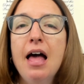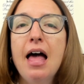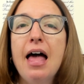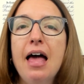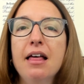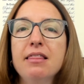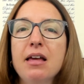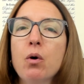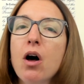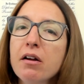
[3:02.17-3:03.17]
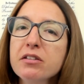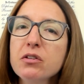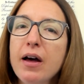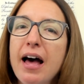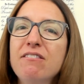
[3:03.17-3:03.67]
And they will
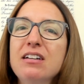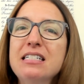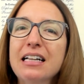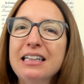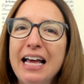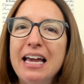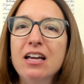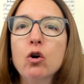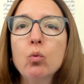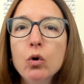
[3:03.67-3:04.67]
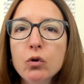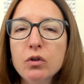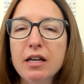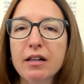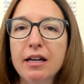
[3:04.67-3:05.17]
also have delayed wound
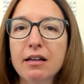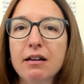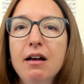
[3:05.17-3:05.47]
healing,